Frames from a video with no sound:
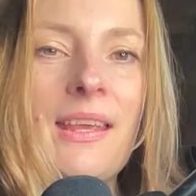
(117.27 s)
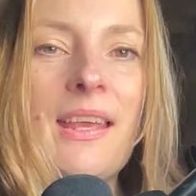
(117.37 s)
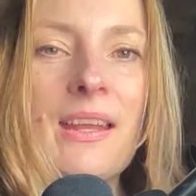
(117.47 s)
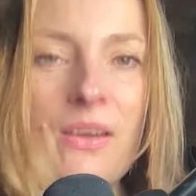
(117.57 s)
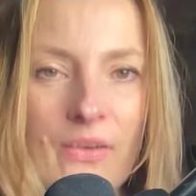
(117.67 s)

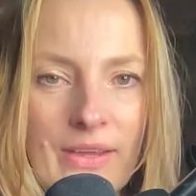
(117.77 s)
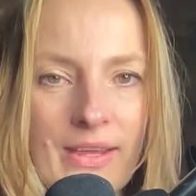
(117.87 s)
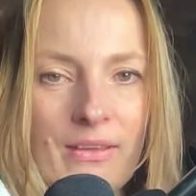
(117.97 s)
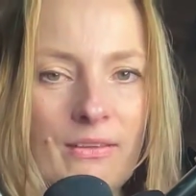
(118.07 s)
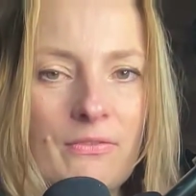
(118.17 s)
And I
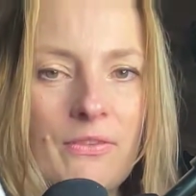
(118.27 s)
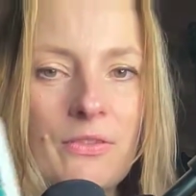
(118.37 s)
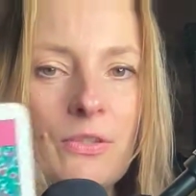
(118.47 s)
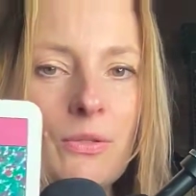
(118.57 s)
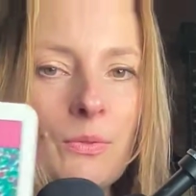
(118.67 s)
have the
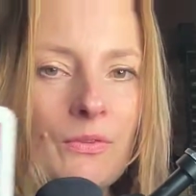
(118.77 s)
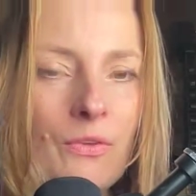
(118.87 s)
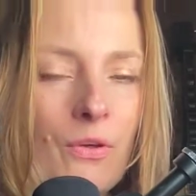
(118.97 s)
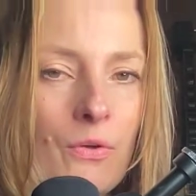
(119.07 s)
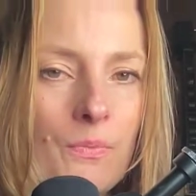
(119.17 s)
Two of
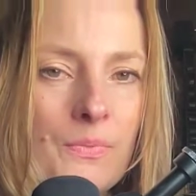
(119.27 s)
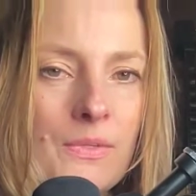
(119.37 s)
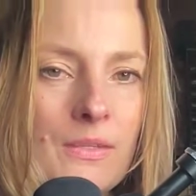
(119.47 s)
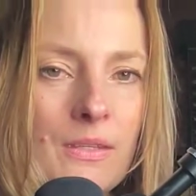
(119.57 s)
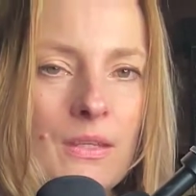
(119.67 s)

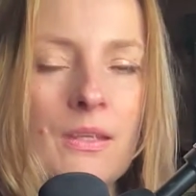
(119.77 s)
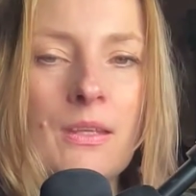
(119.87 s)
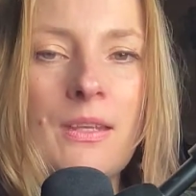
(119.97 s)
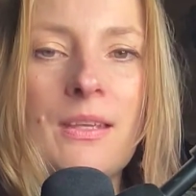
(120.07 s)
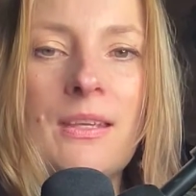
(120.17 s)
Cups.
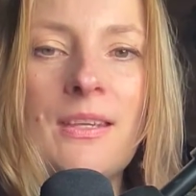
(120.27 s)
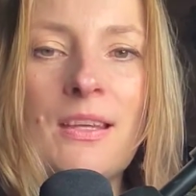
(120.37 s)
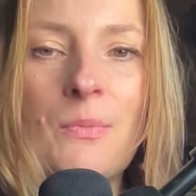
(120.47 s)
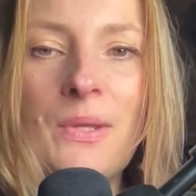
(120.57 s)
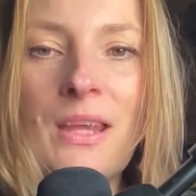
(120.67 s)

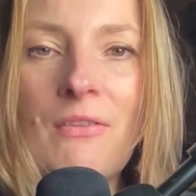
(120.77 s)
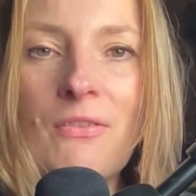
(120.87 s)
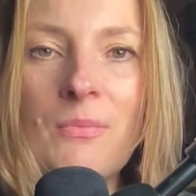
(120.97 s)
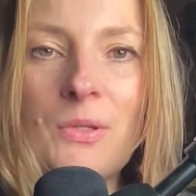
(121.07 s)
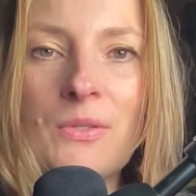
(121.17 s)
And
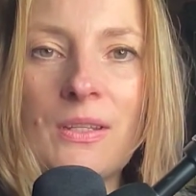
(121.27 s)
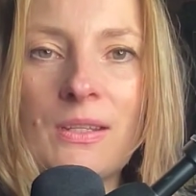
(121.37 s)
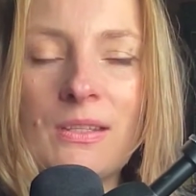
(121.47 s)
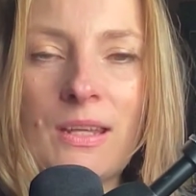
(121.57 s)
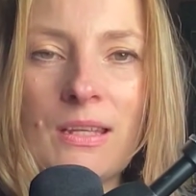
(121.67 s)
whenever I'm using
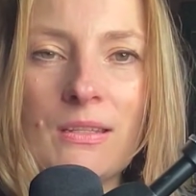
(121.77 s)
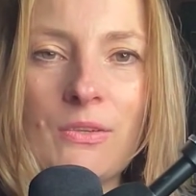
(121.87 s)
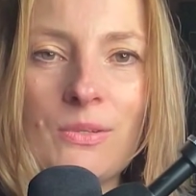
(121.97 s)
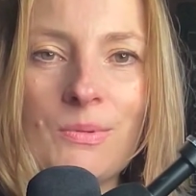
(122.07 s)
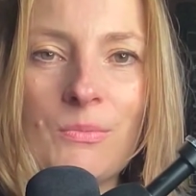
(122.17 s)
this deck, the
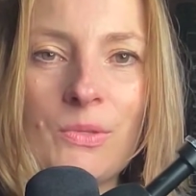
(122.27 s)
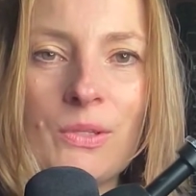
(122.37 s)
Cosmic Mother,